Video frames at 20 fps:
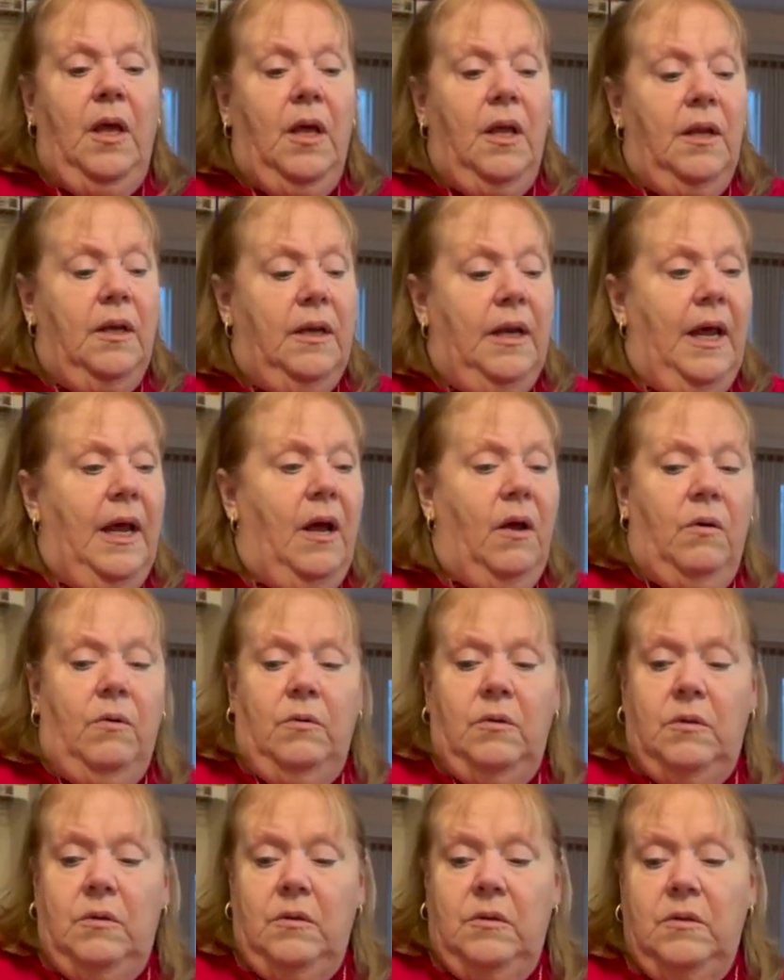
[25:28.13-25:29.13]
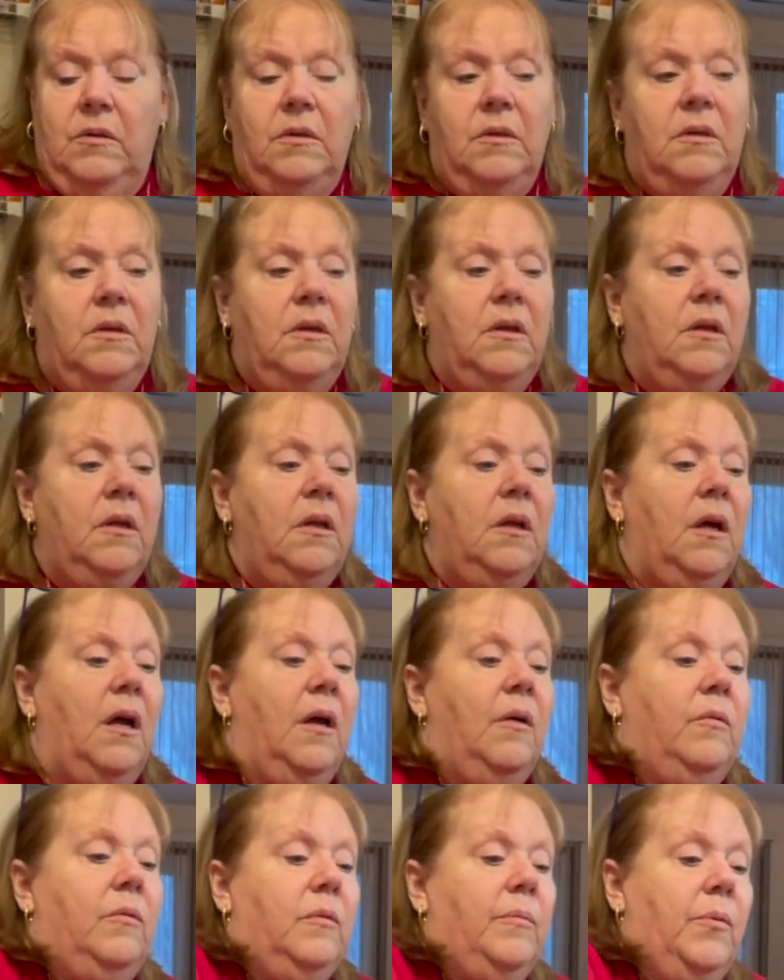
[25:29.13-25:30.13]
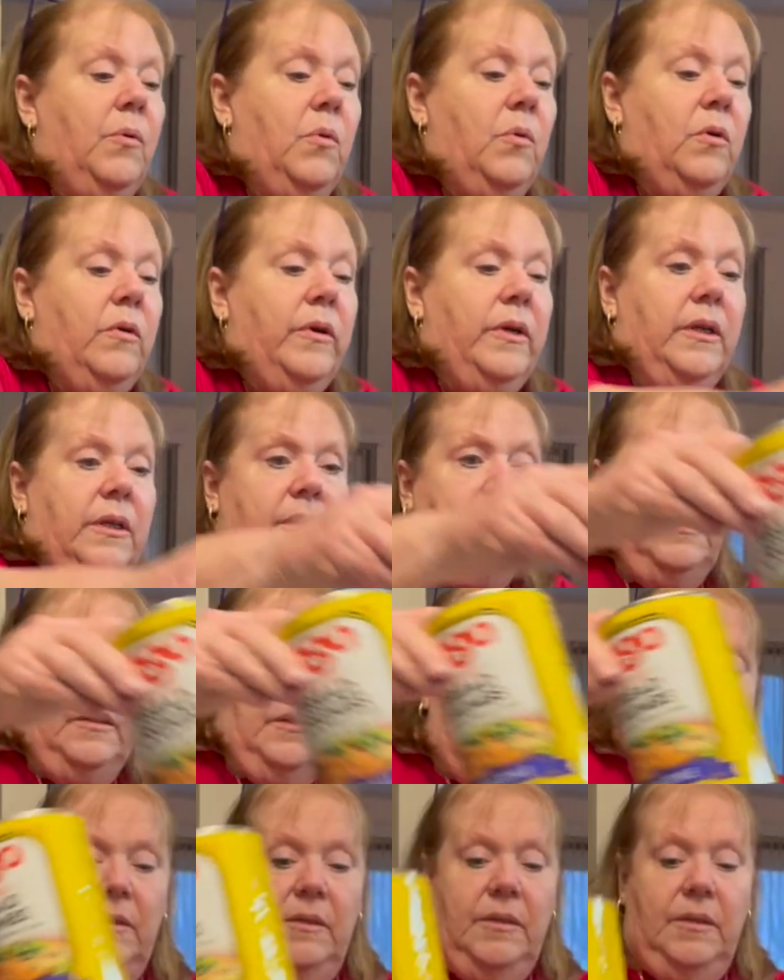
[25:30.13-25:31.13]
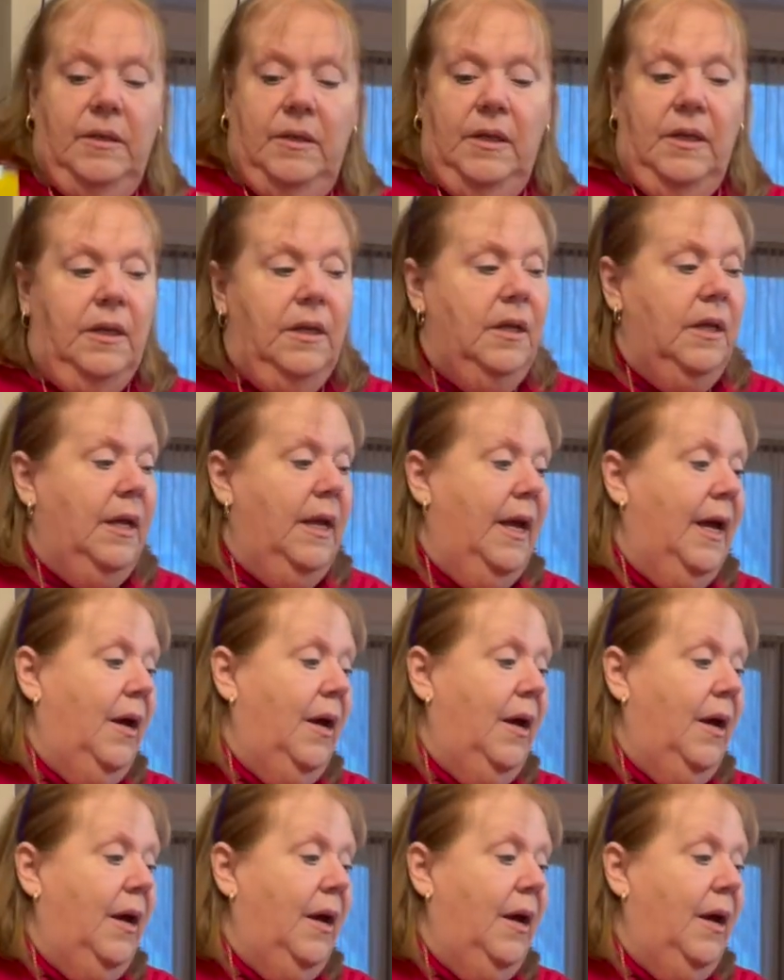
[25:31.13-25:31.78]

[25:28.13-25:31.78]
Now, I will pour in how